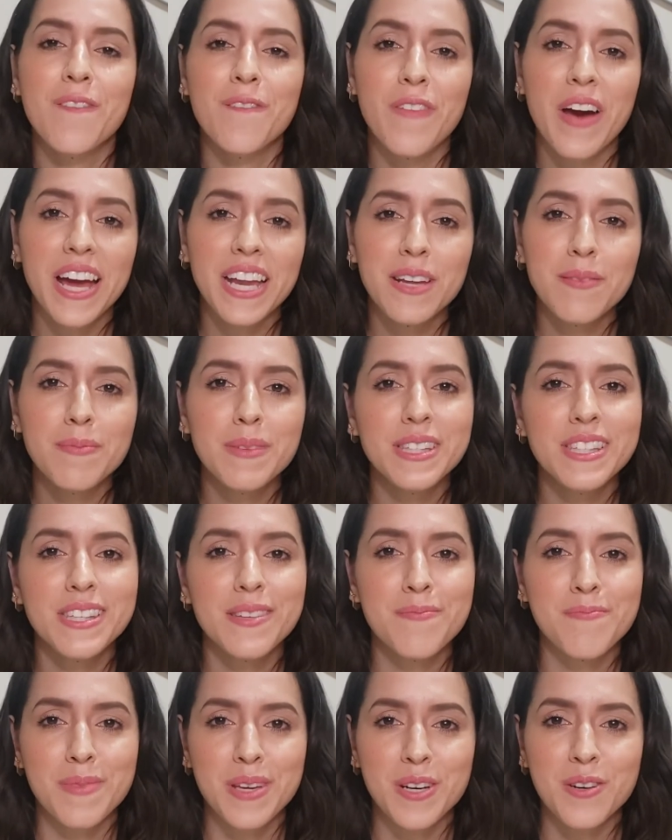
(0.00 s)
Vitamins
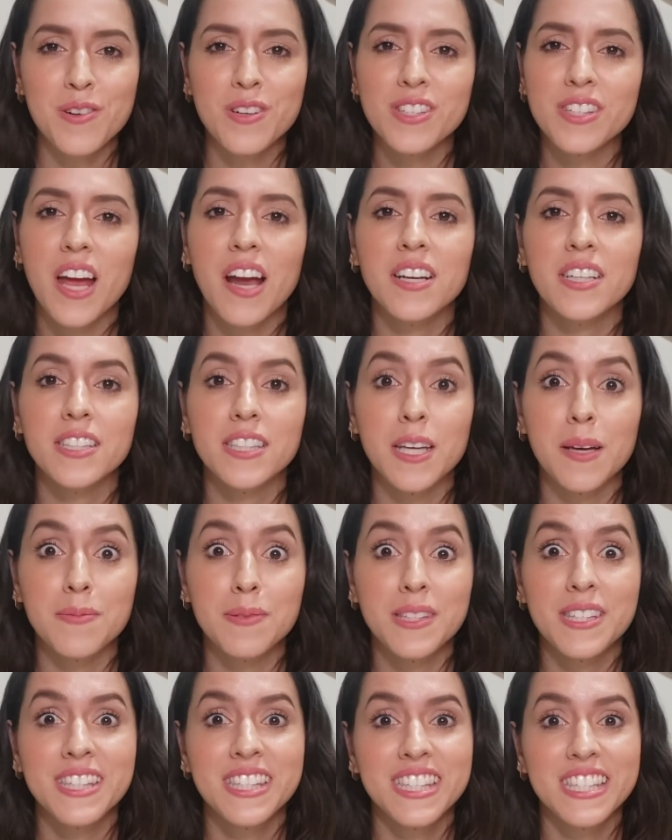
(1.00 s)
and minerals are
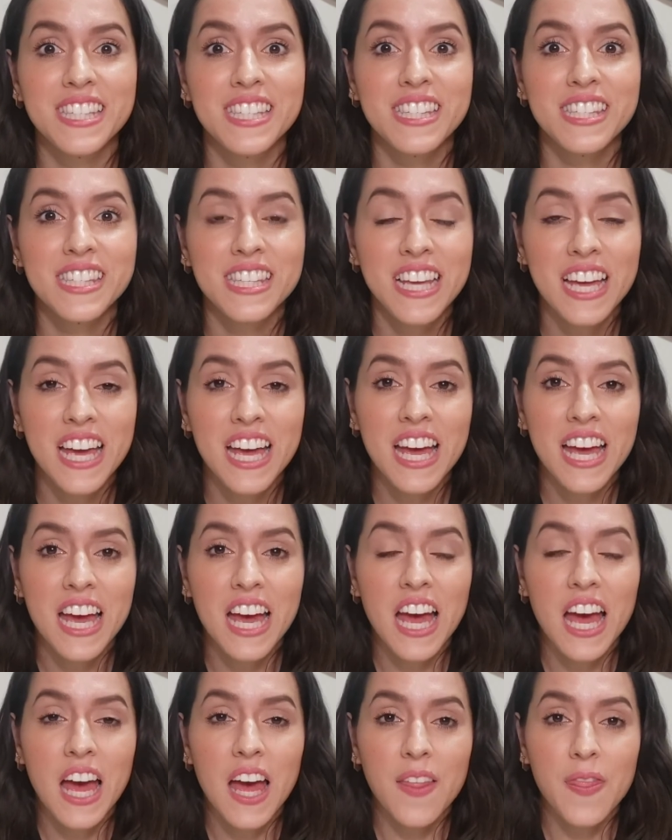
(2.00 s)
substances
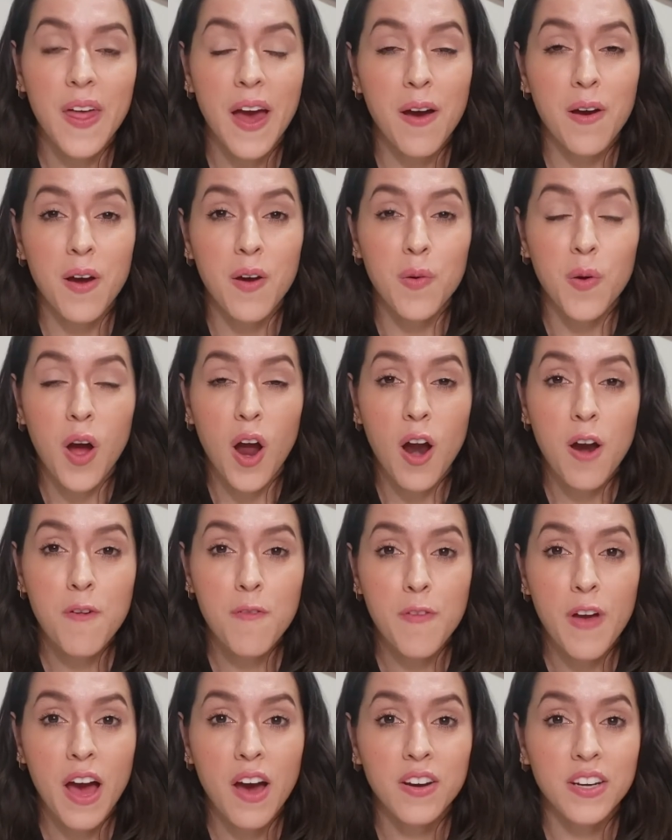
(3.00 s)
that are
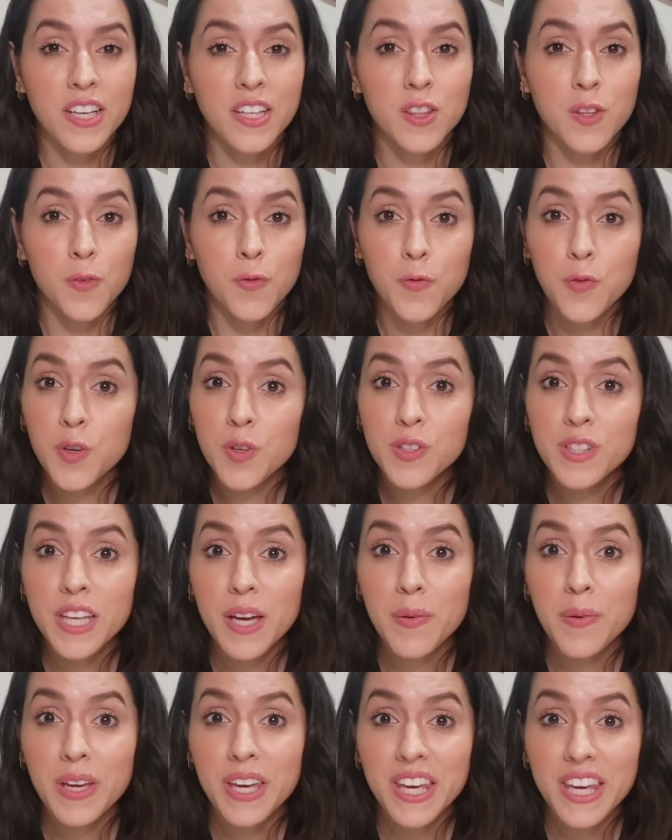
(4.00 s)
found in the foods
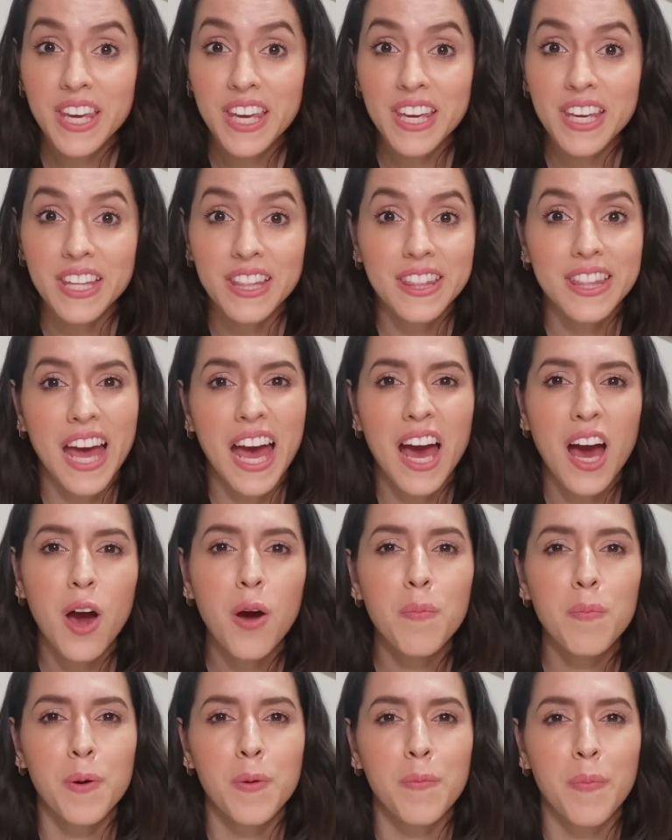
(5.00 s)
that we eat that
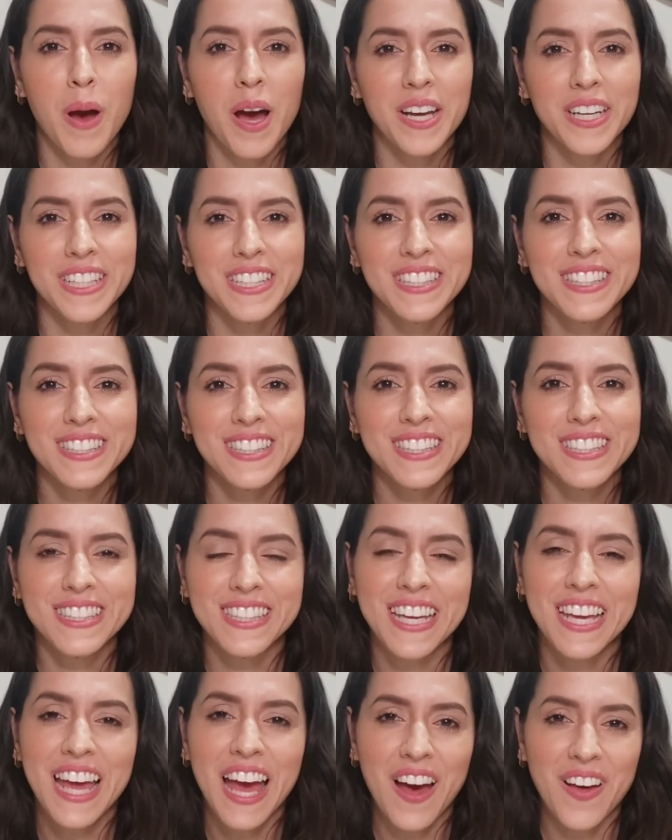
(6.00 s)
help our bodies
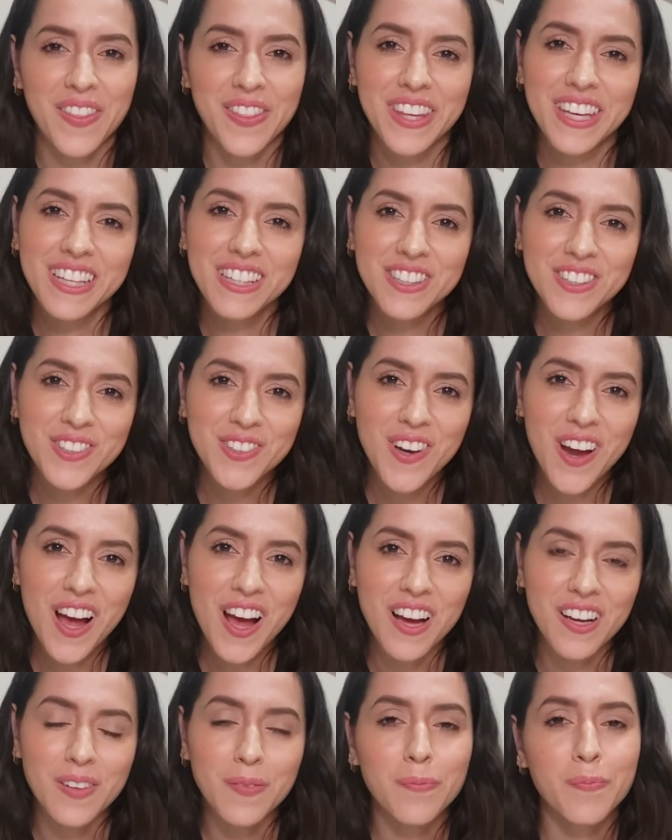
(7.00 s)
stay healthy and
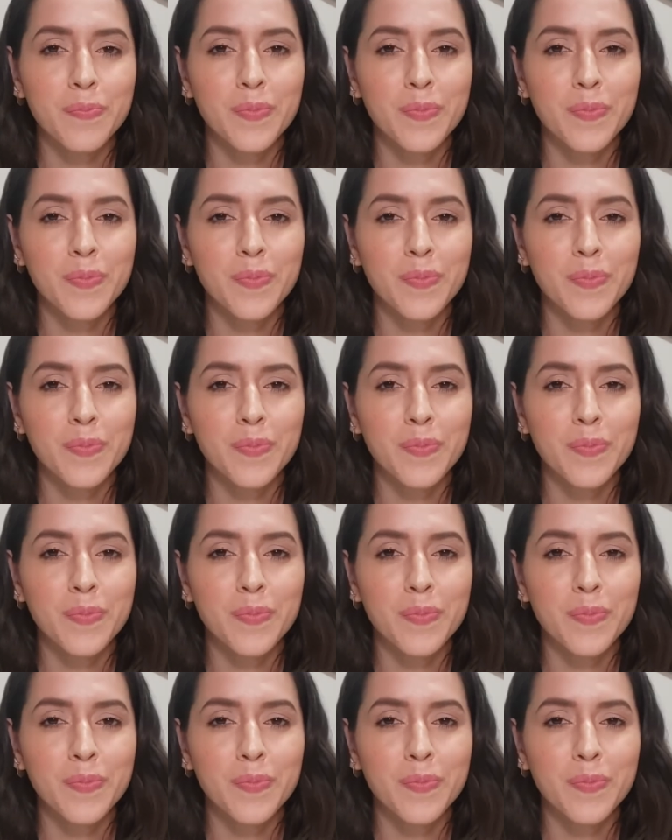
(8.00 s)
strong.